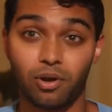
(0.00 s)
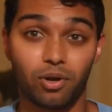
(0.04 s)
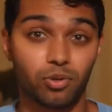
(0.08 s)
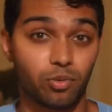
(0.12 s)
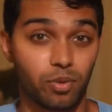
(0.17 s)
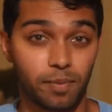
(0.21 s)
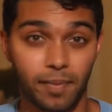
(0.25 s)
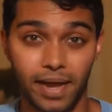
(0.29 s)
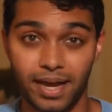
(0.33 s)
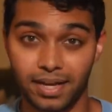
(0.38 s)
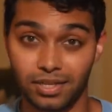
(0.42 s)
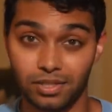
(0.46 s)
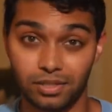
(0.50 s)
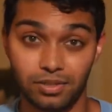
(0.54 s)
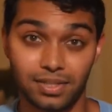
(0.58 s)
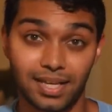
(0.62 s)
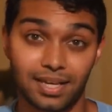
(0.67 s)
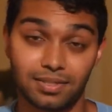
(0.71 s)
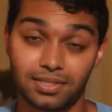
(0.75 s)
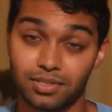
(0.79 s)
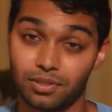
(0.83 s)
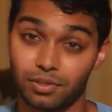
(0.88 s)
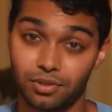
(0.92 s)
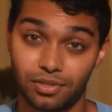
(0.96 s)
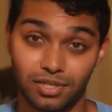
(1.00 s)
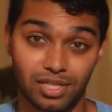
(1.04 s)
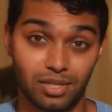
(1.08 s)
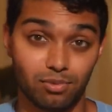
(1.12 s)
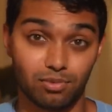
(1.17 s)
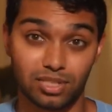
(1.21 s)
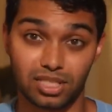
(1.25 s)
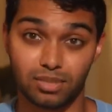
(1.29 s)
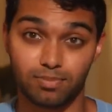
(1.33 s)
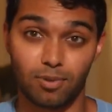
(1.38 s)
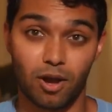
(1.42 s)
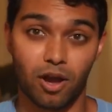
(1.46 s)
all the way back in
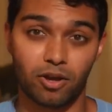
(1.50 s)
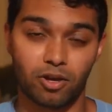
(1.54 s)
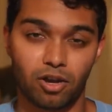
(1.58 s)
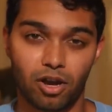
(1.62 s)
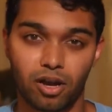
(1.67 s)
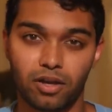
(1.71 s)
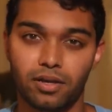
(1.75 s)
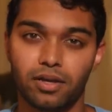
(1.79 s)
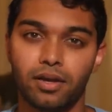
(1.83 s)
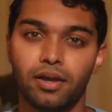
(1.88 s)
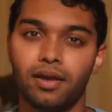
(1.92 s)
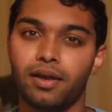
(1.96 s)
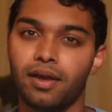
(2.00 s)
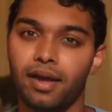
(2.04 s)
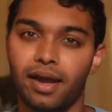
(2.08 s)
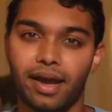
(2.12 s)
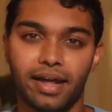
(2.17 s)
2013 was spot on,